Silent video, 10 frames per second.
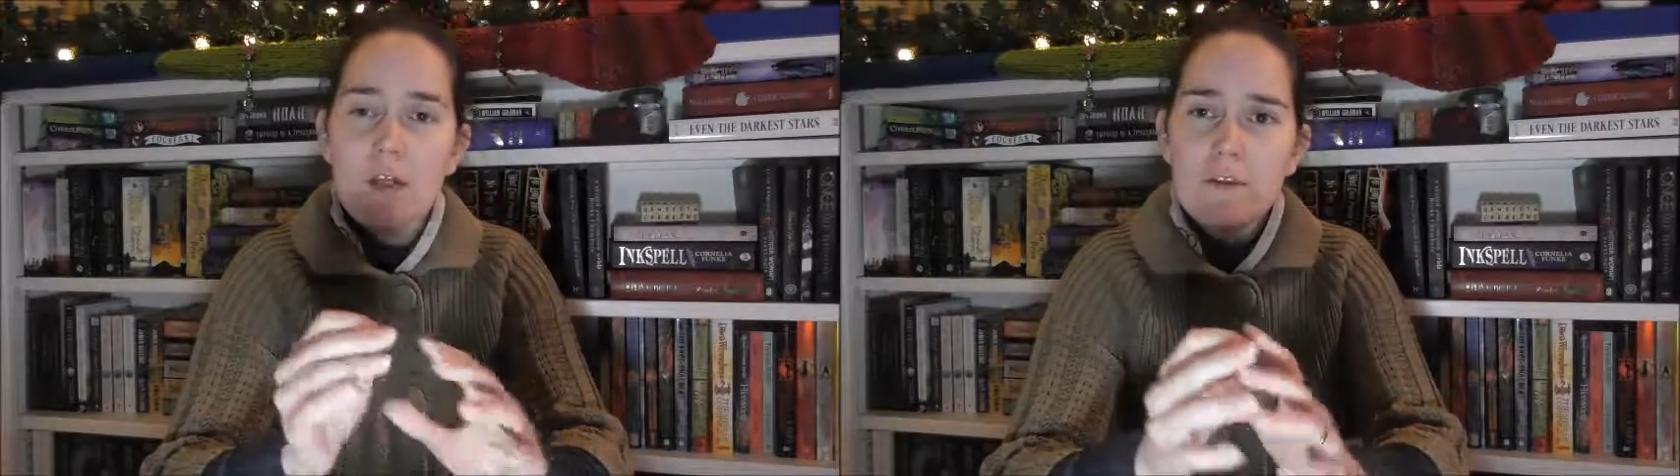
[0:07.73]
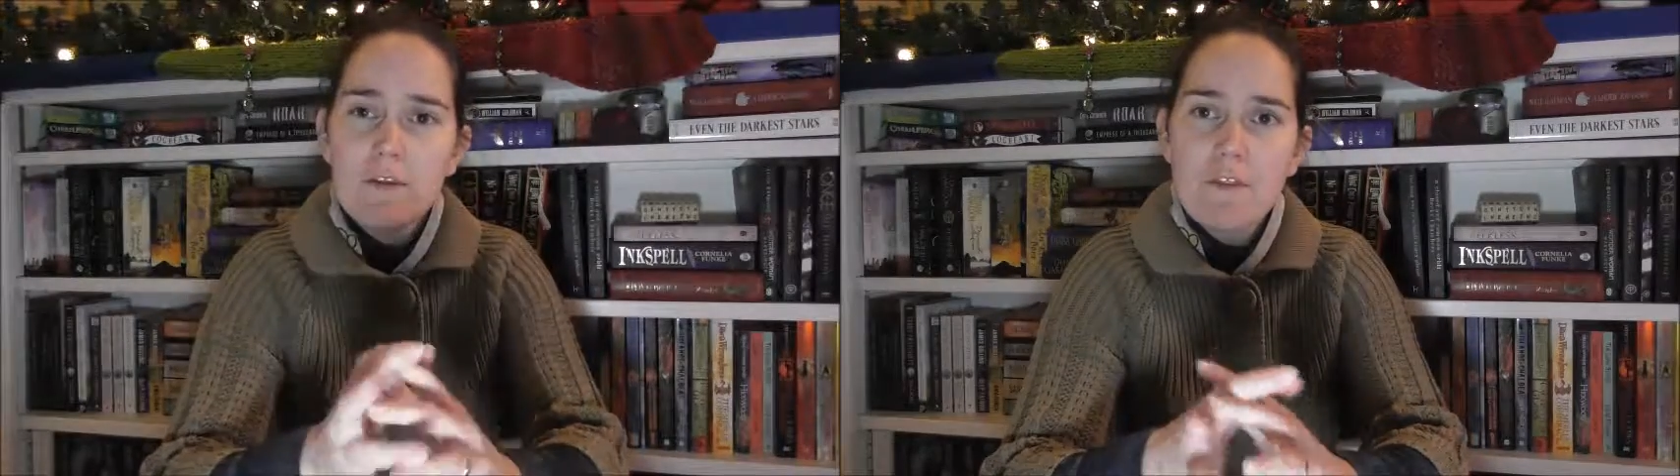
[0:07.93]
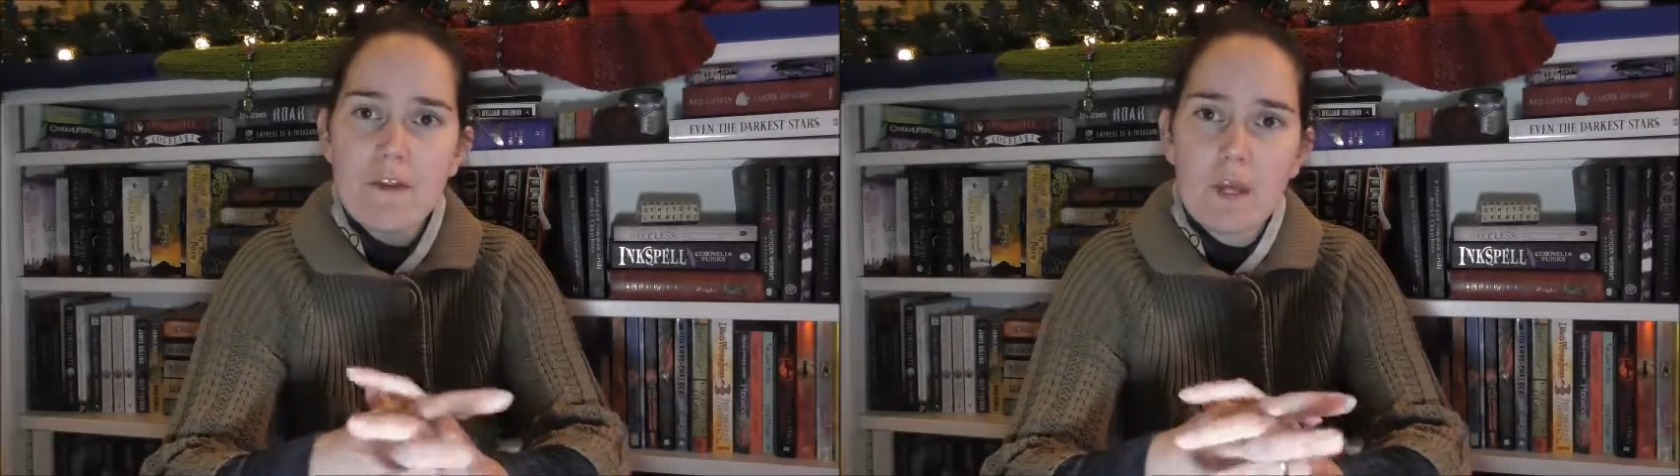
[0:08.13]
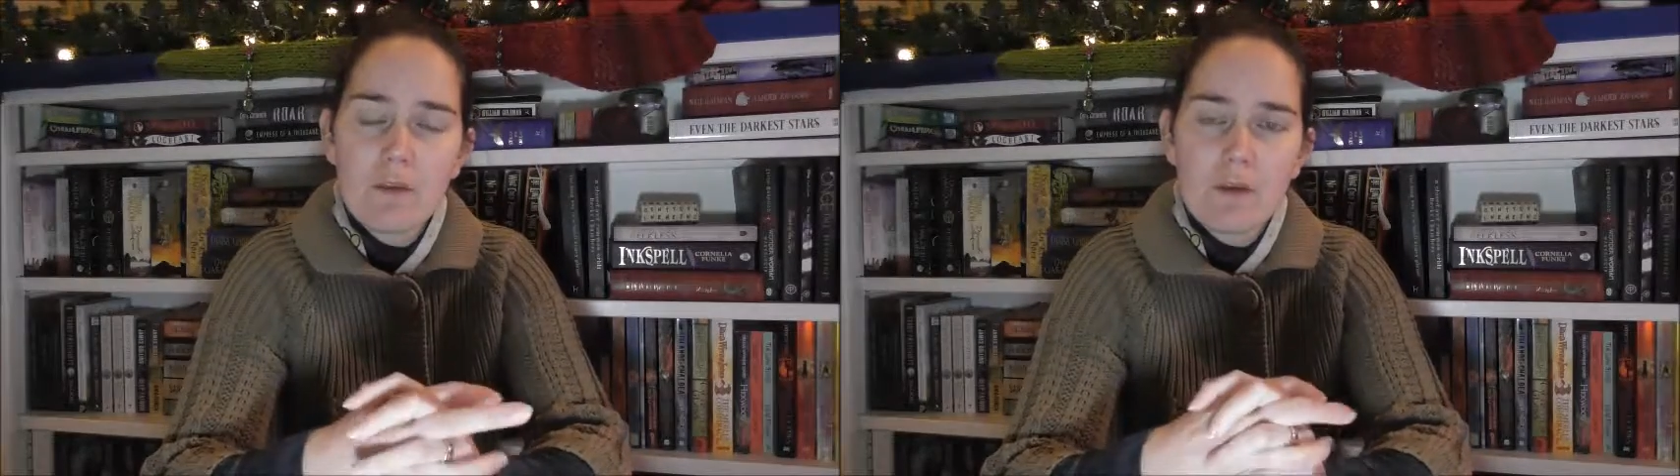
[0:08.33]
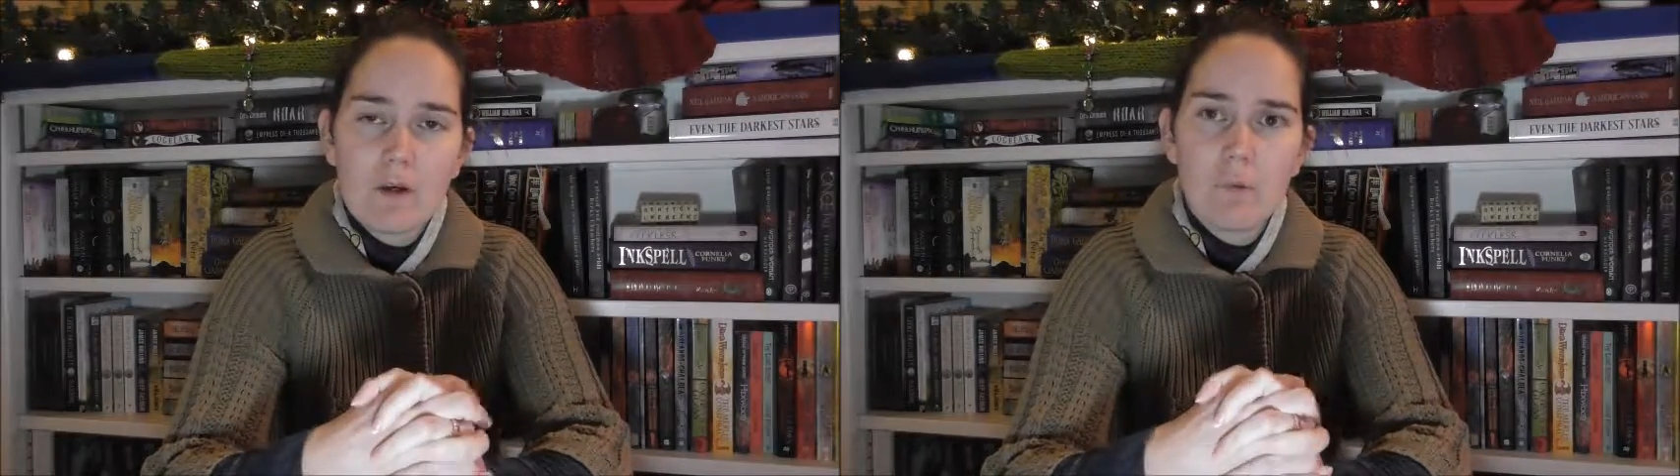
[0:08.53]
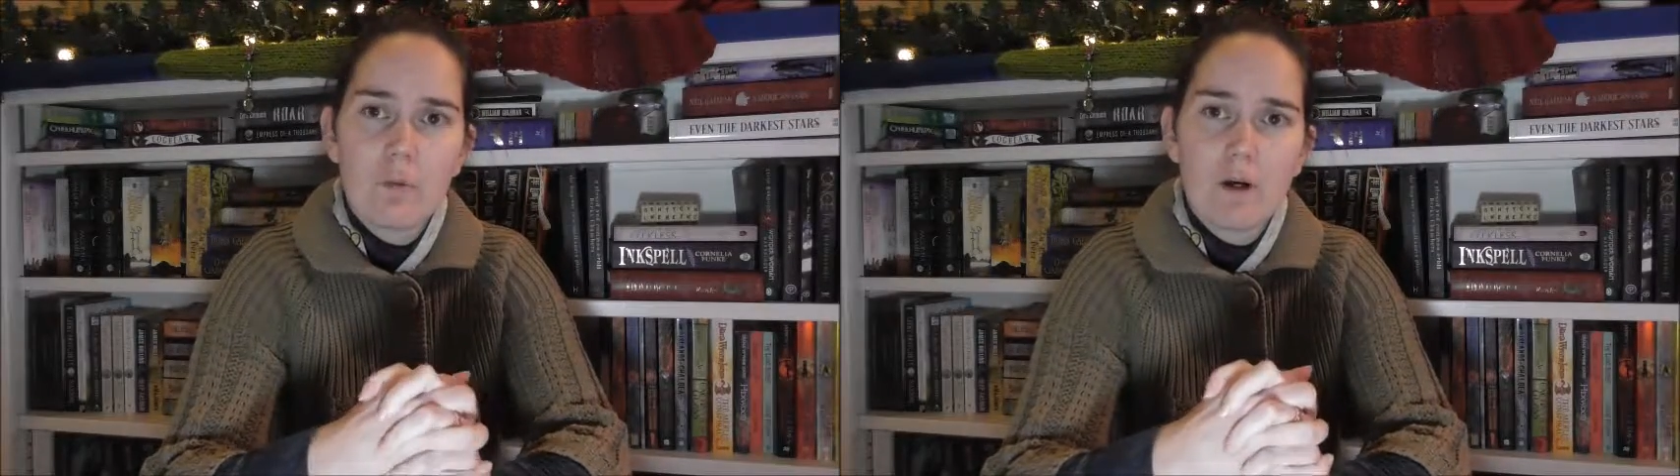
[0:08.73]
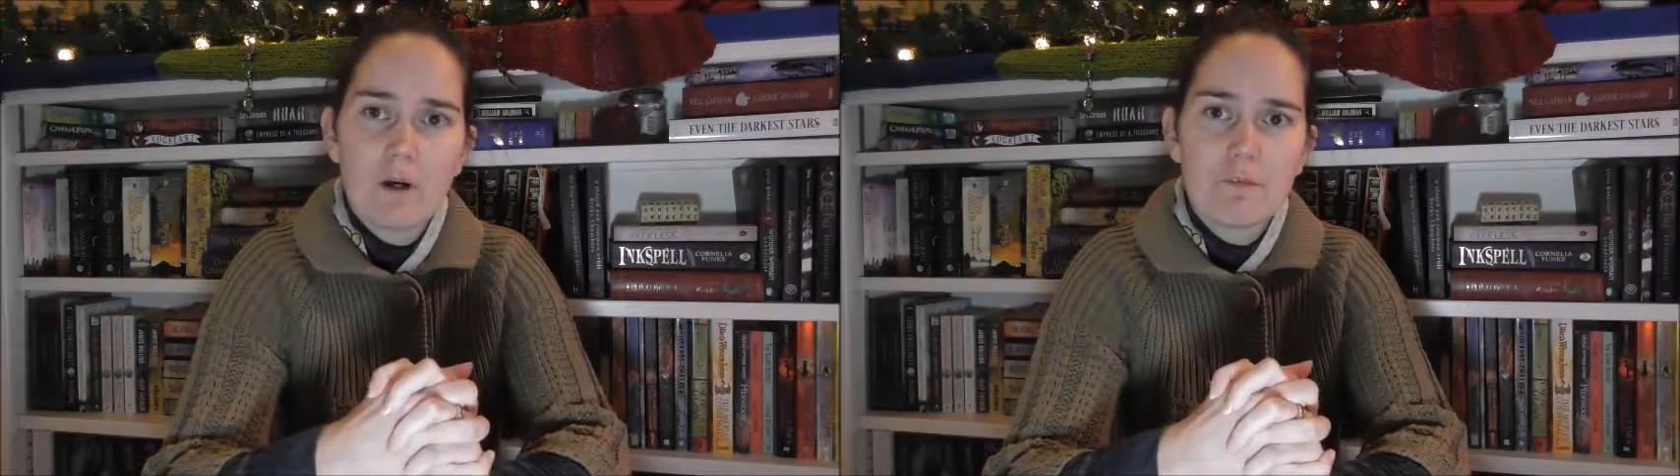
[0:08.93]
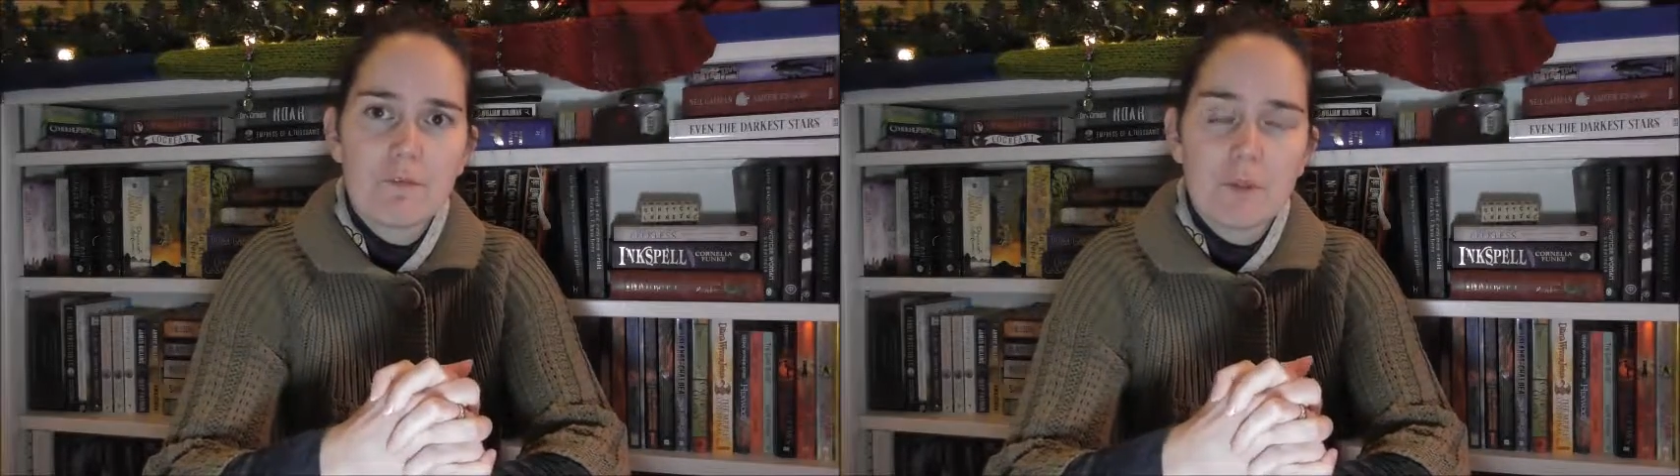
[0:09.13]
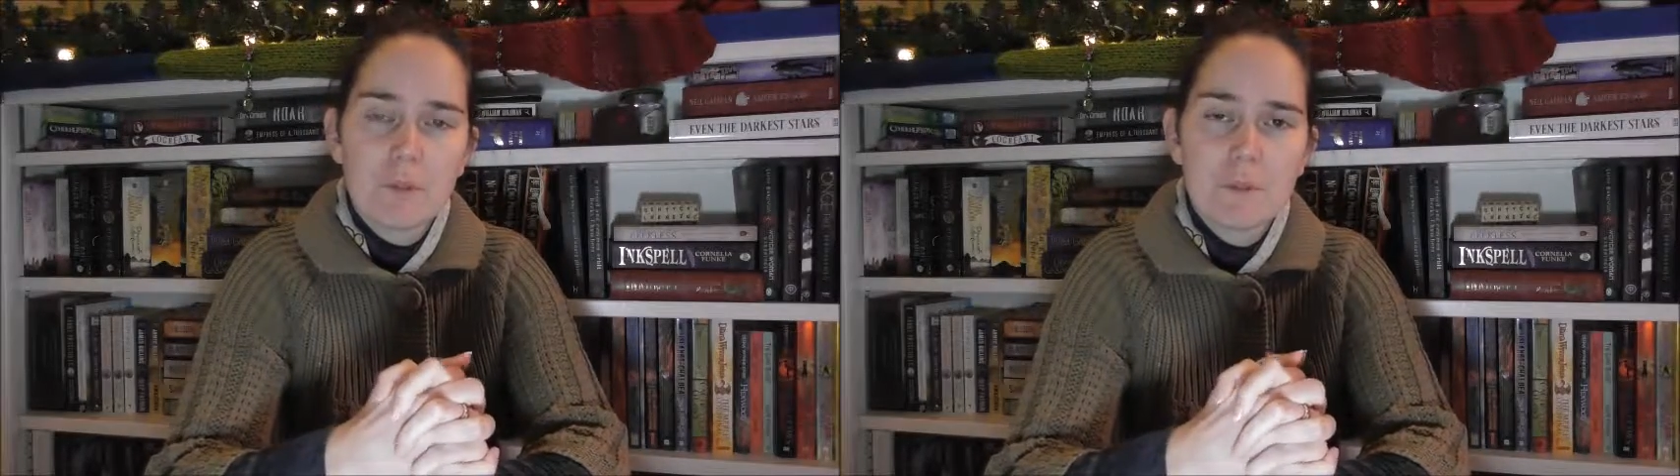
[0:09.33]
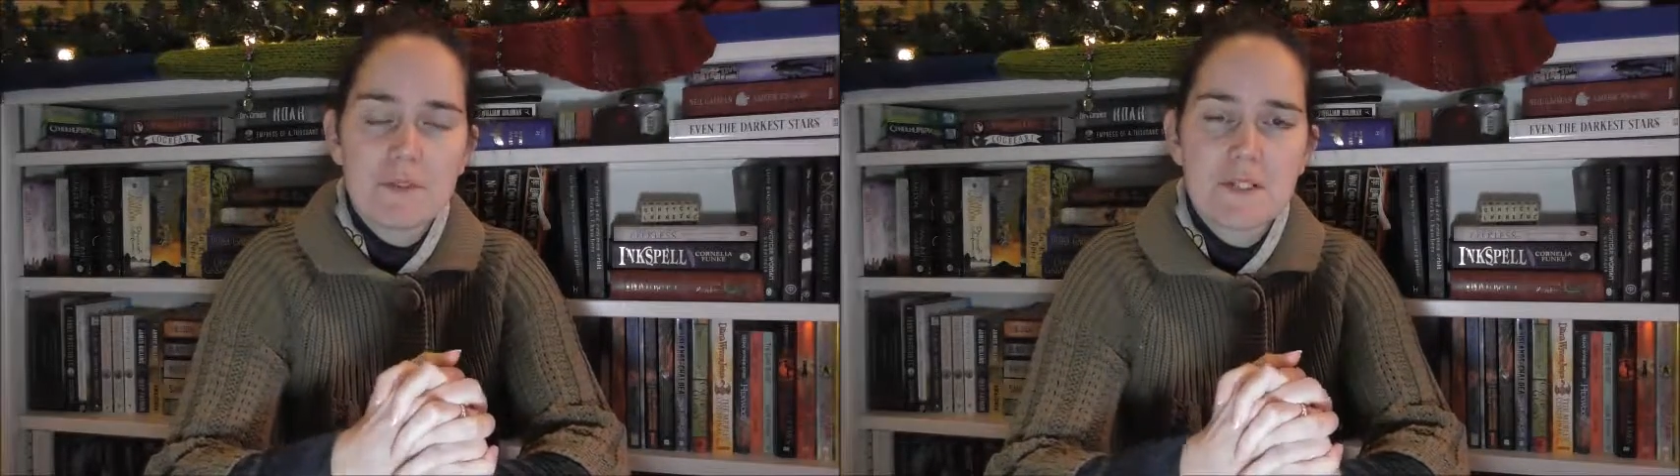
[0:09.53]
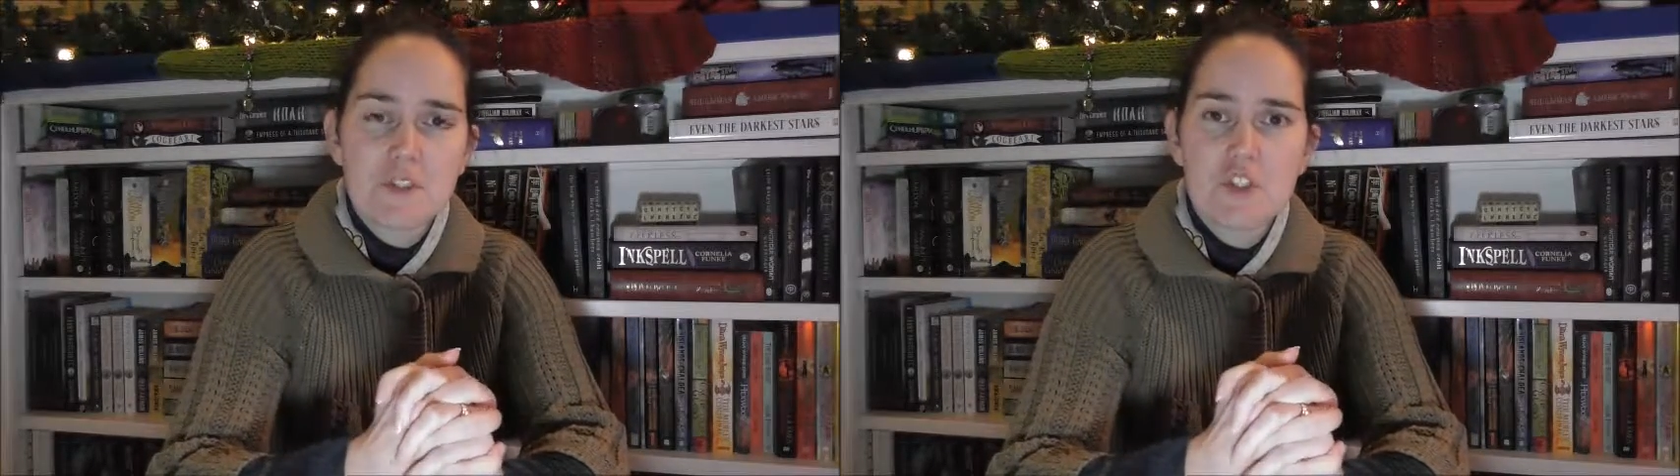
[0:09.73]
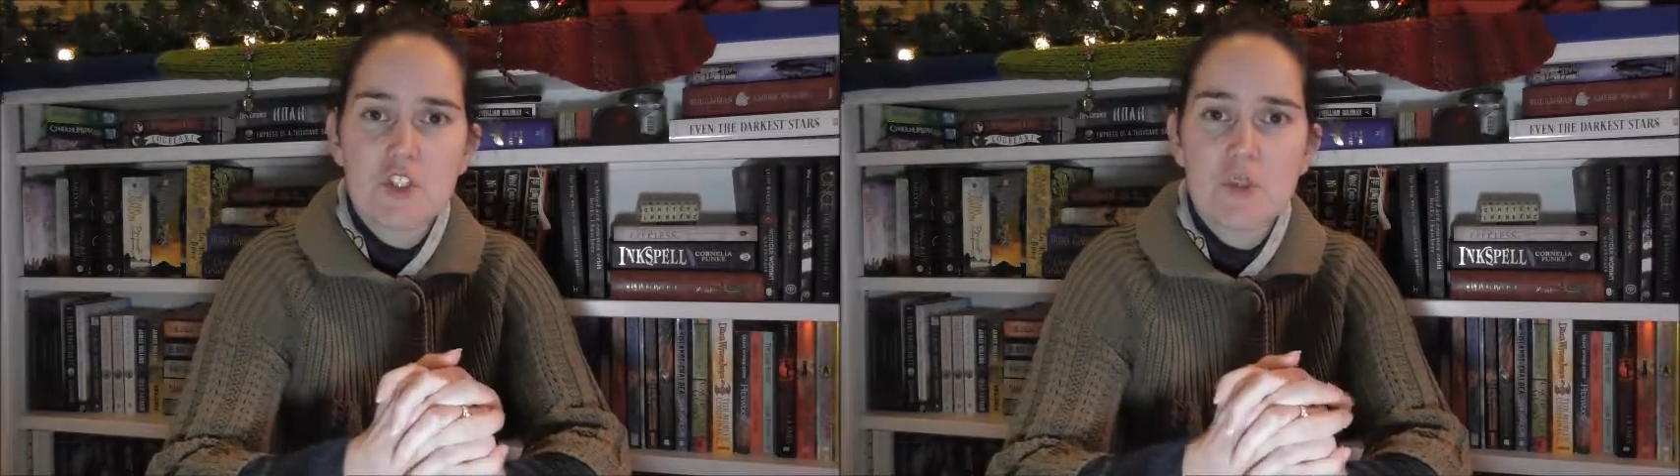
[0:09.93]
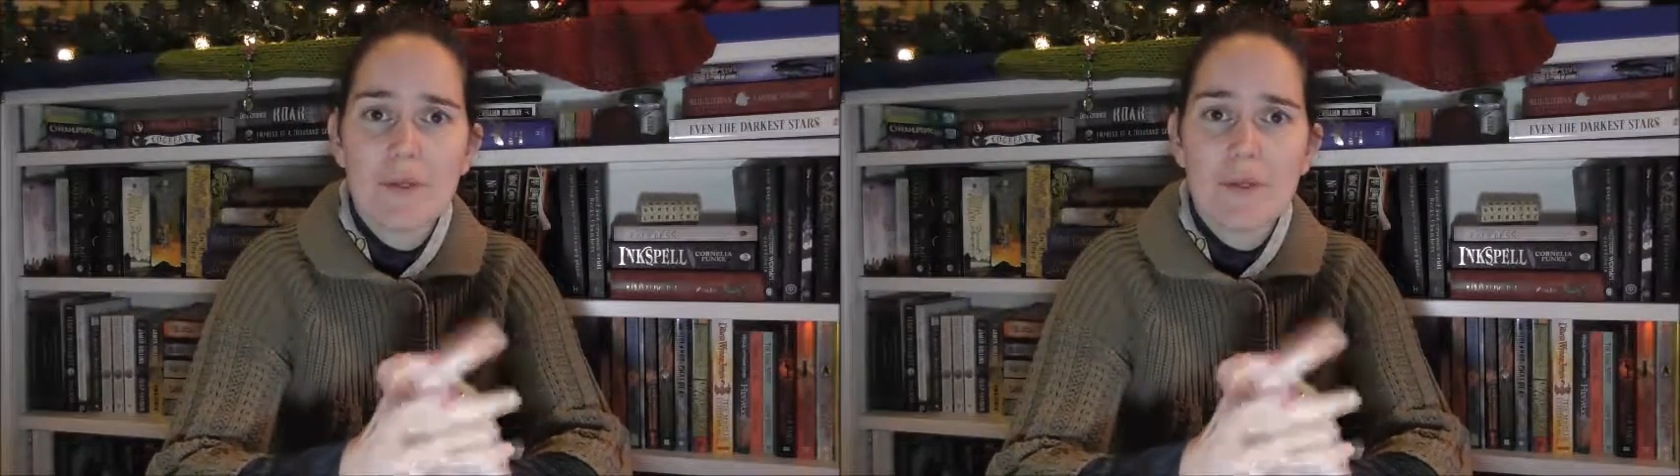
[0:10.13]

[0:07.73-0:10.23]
the other thing that I've found people tend to do